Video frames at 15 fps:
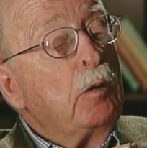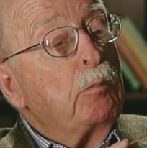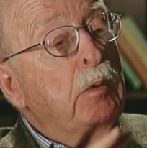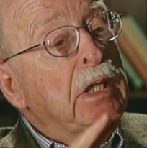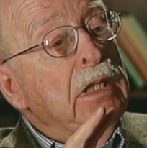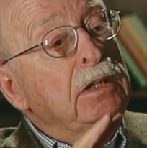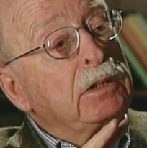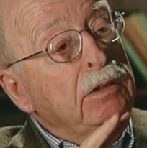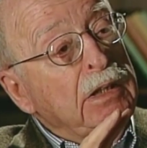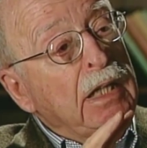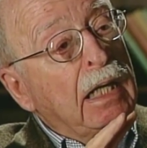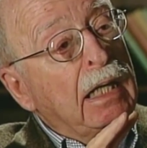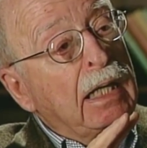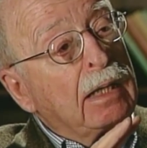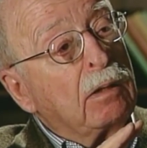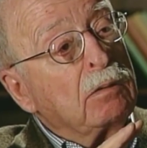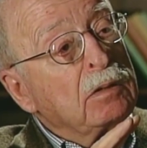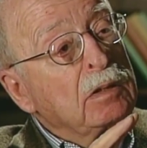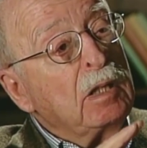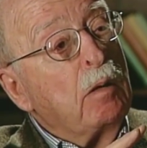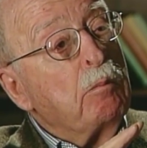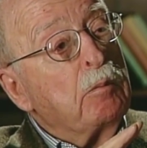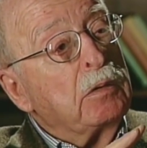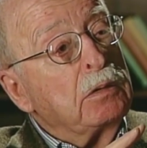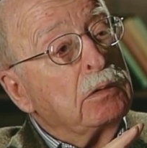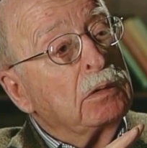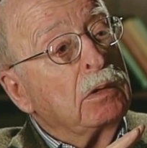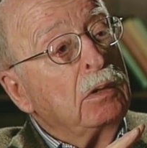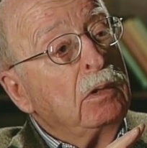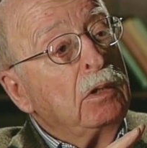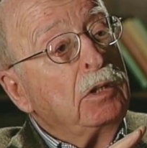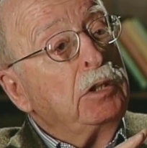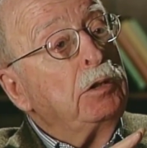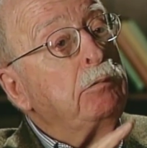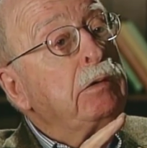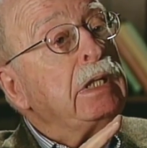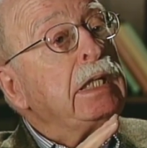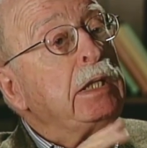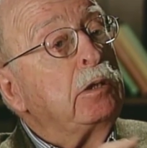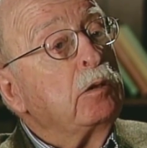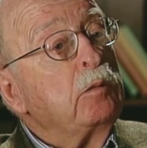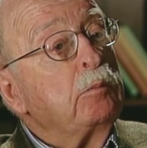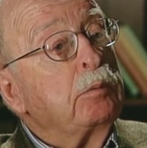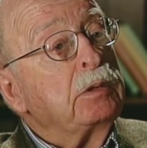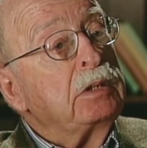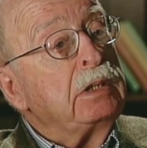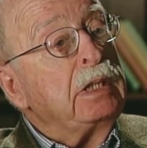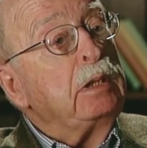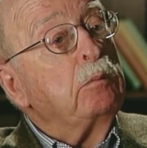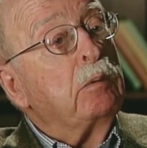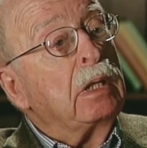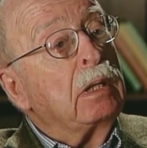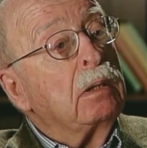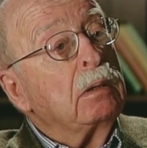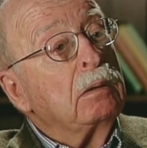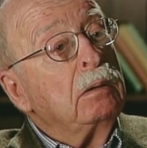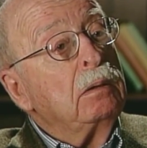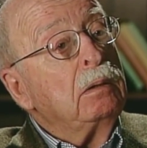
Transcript: But until you had those numbers, you really couldn't proceed well.